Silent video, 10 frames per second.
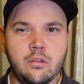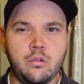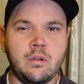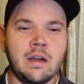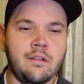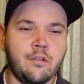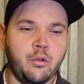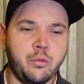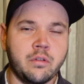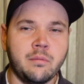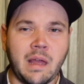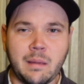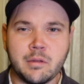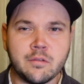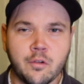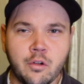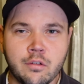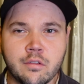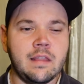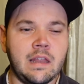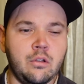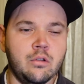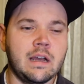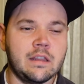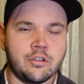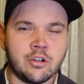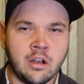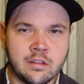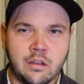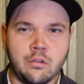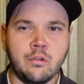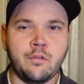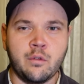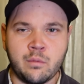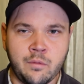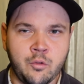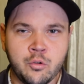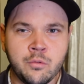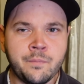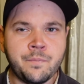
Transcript: Do you kind of go through some habits first, then you look at the chart, then you do a first review,